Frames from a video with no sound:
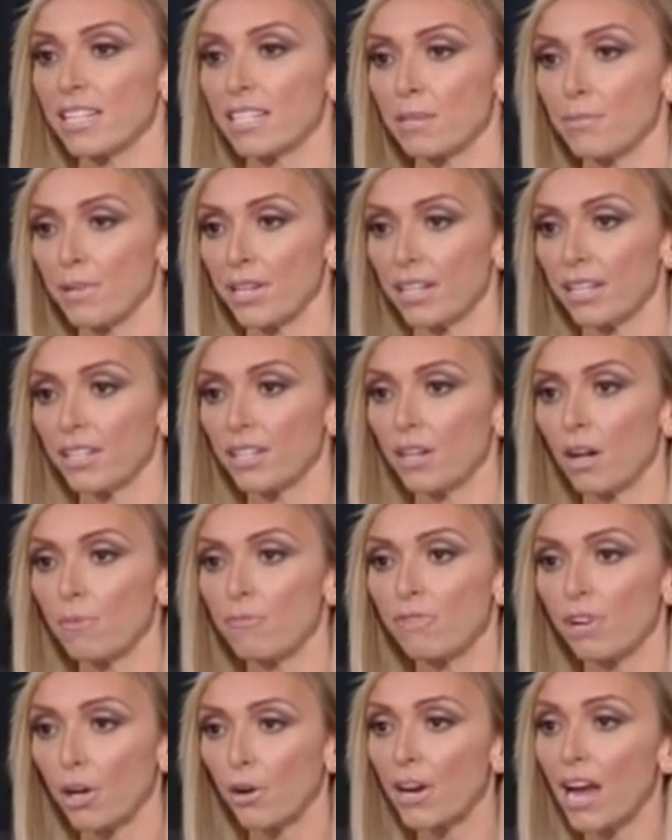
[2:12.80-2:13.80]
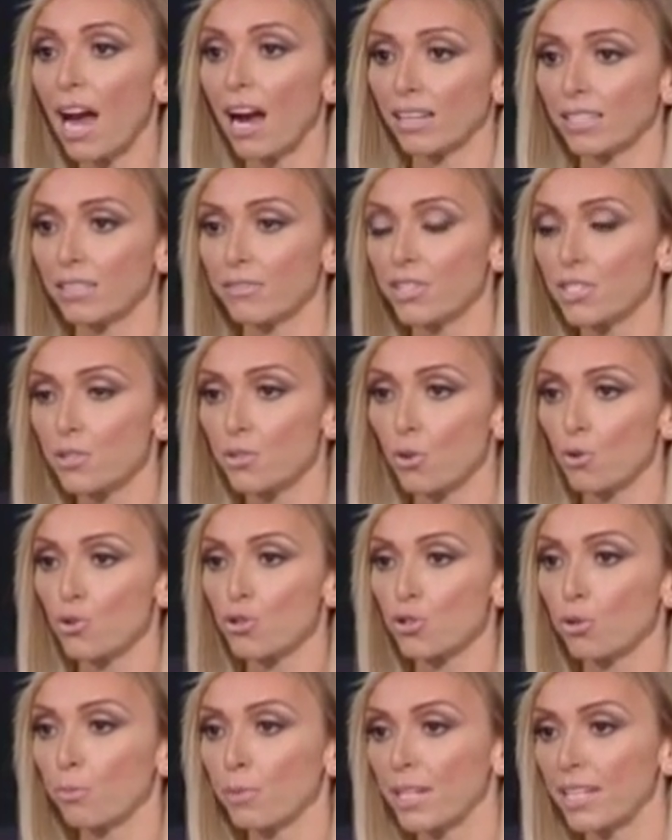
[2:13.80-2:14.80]
to me. You know, I'm very active in
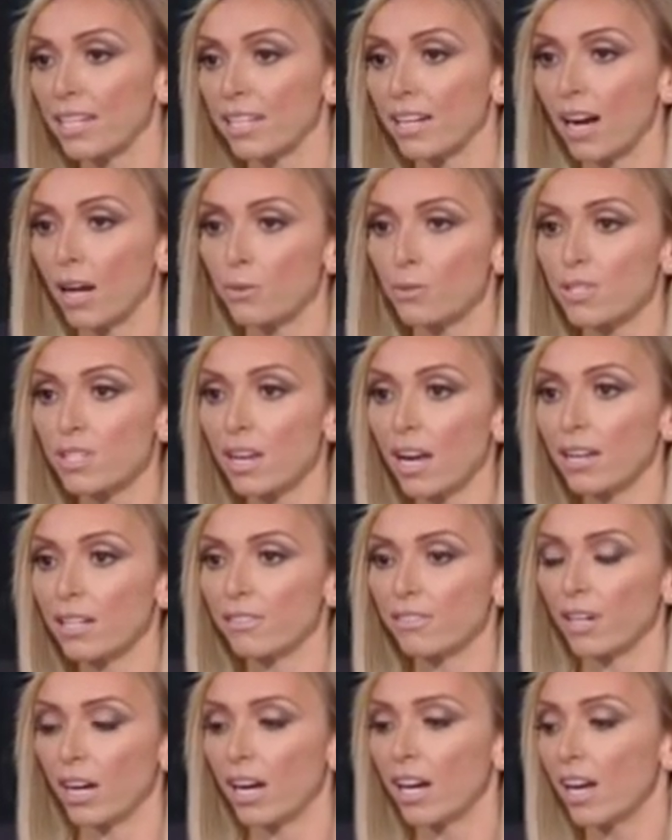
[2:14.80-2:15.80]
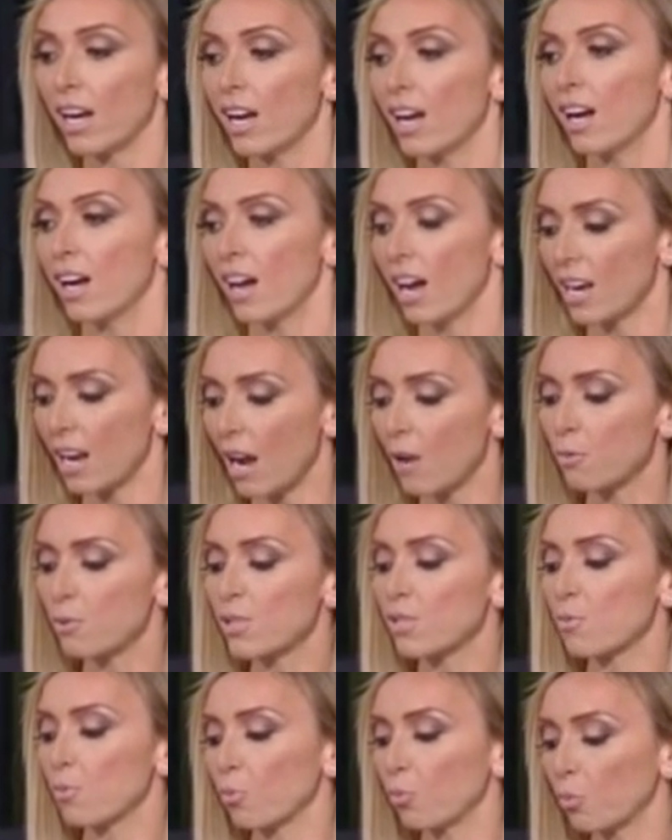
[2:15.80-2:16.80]
social media. I was kind of a, I, I
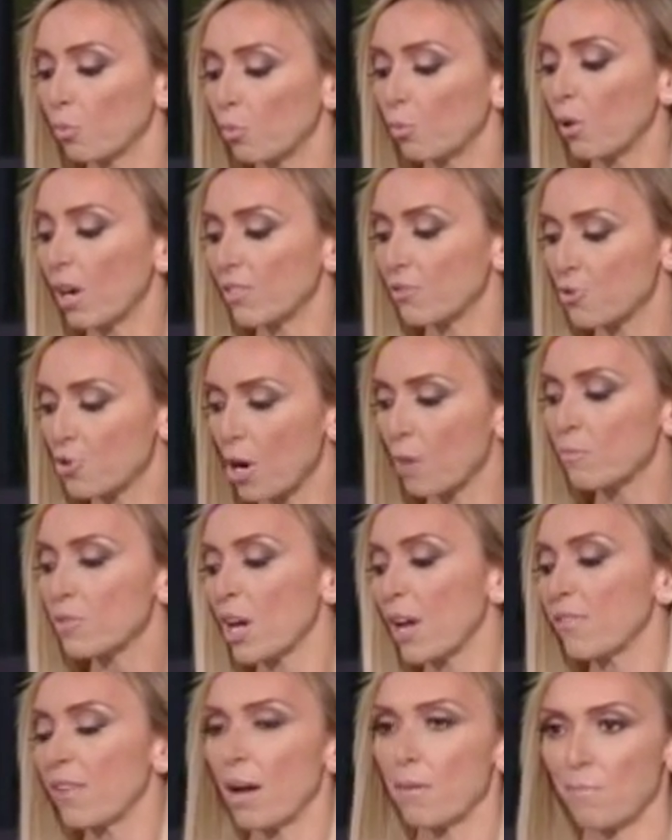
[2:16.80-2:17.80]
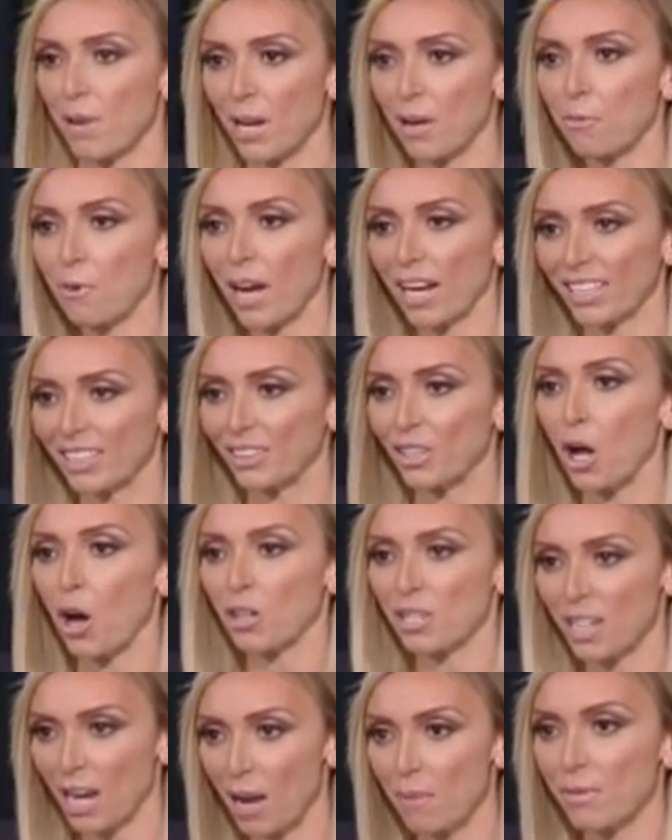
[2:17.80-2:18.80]
was, I jumped on that bandwagon a
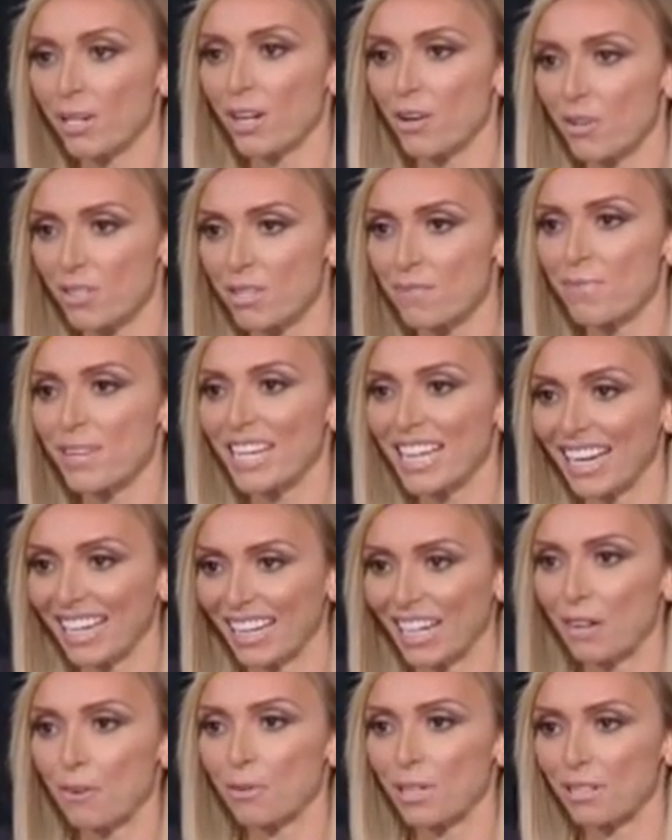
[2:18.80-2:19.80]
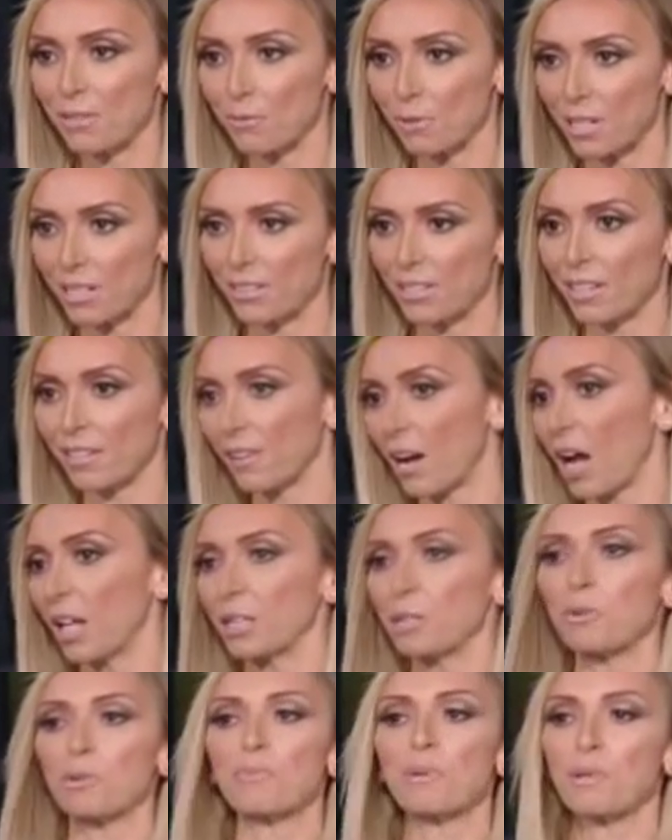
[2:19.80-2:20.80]
long time ago at the beginning when, when
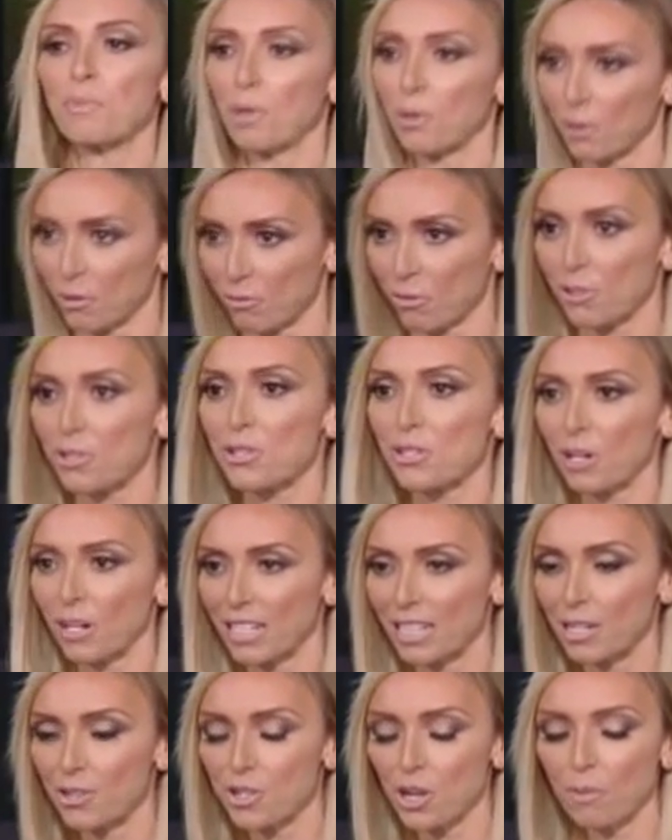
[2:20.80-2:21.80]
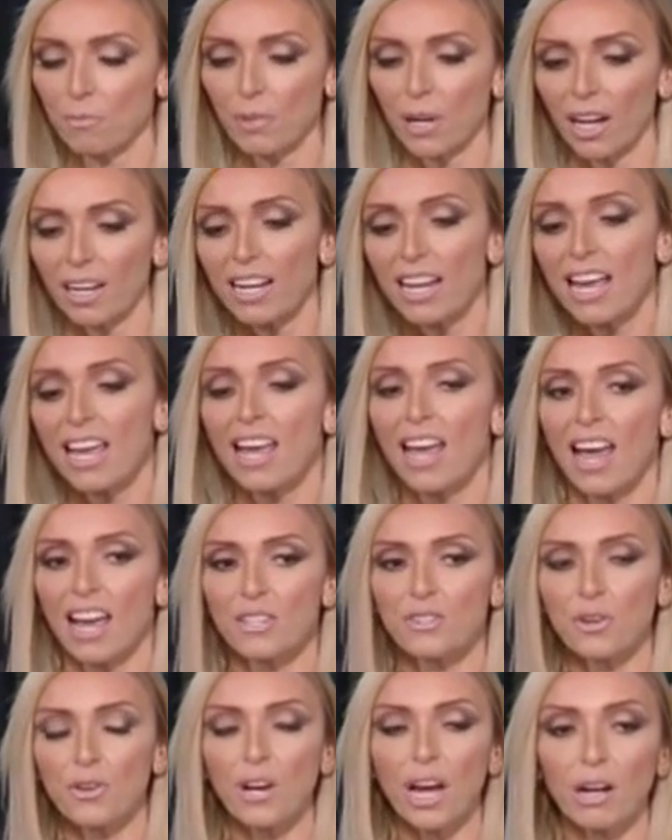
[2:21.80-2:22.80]
Hollywood people were first starting to jump on.
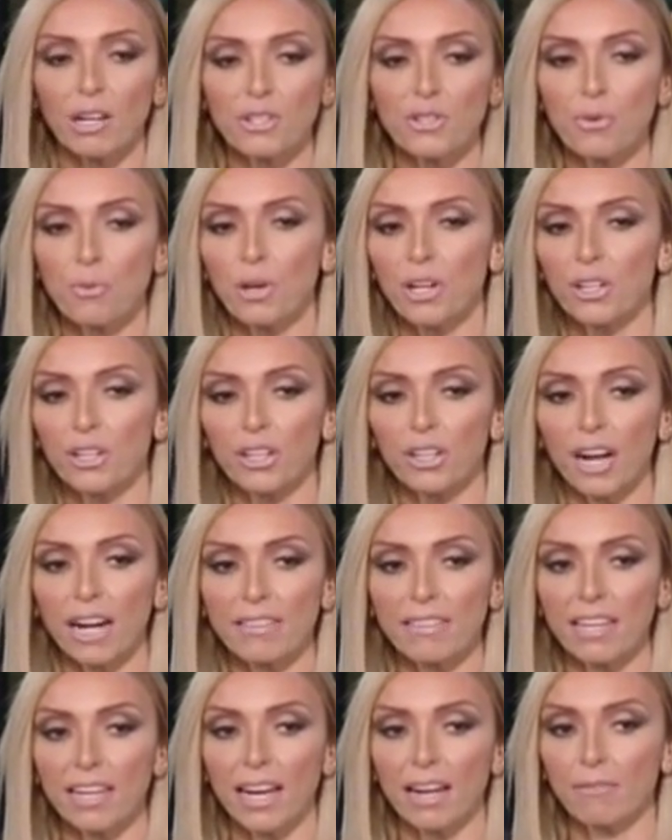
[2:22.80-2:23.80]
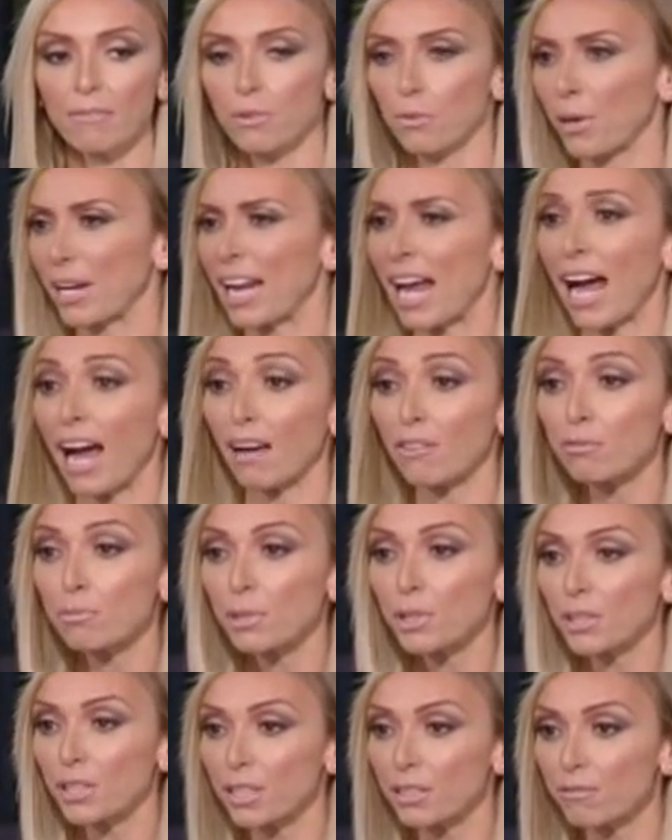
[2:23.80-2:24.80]
And so now on Twitter, I think I have three and a half
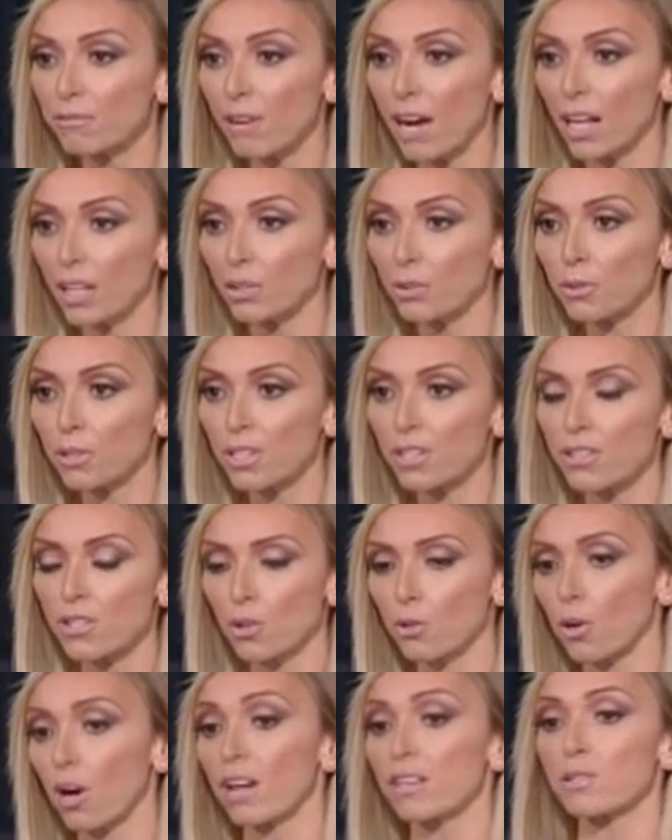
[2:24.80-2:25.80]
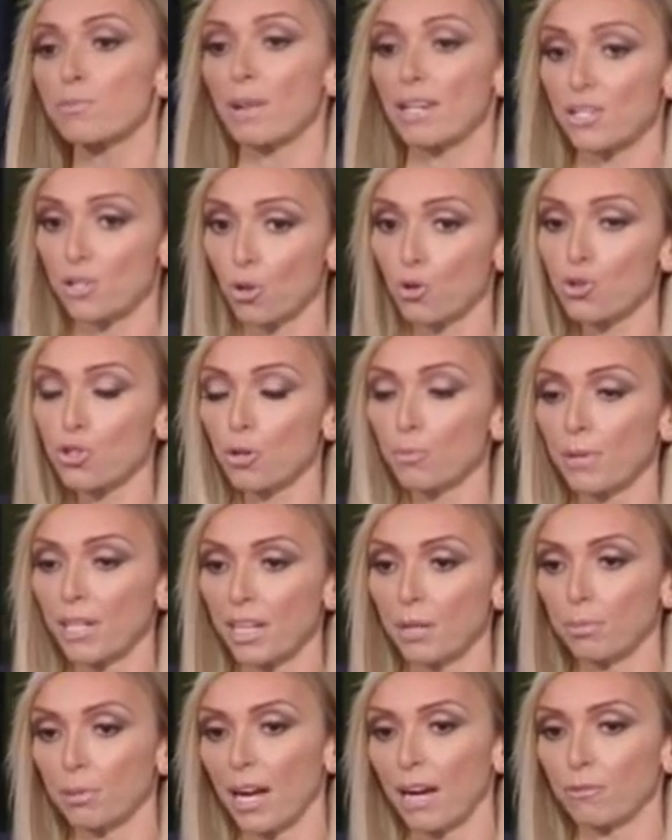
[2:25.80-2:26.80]
million followers. Across my social
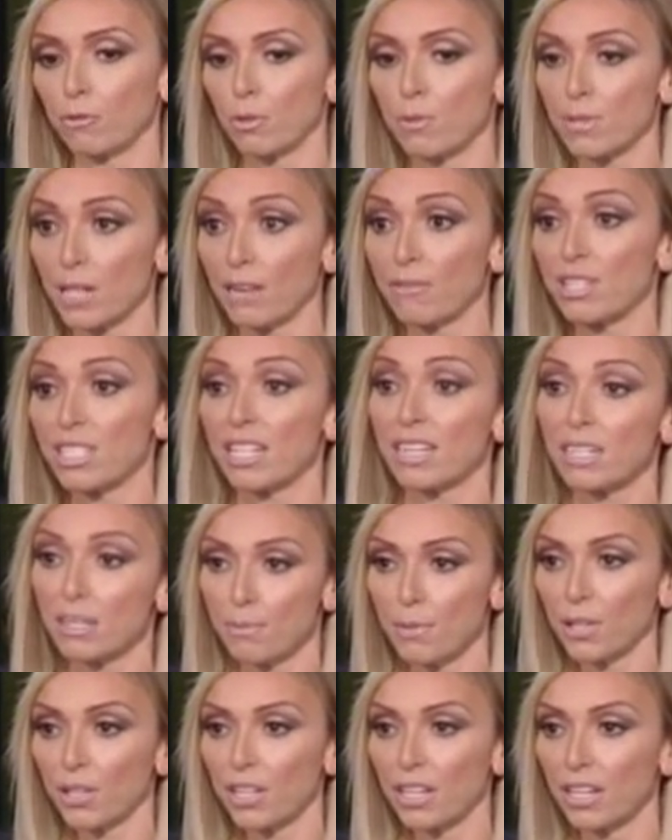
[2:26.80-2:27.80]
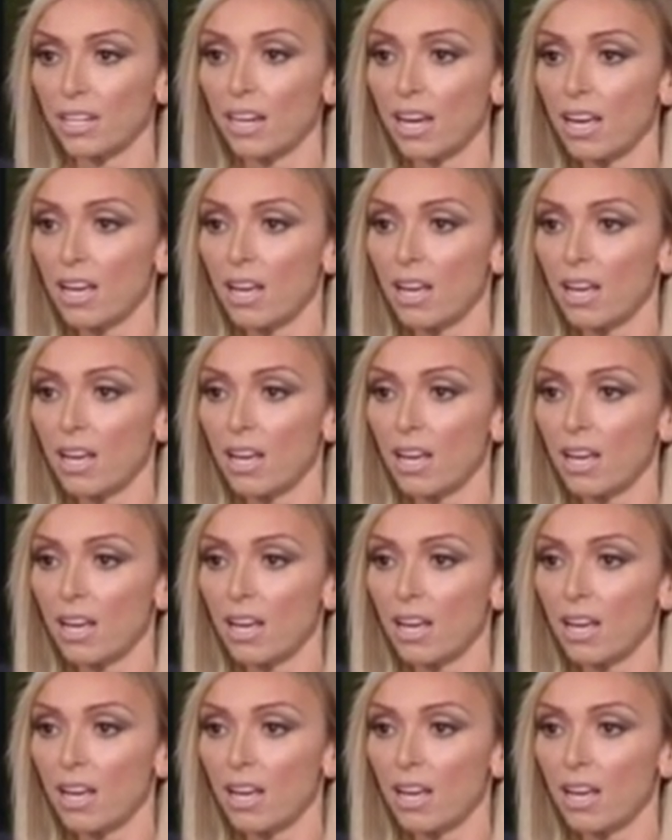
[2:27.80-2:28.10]
media platforms, I have six million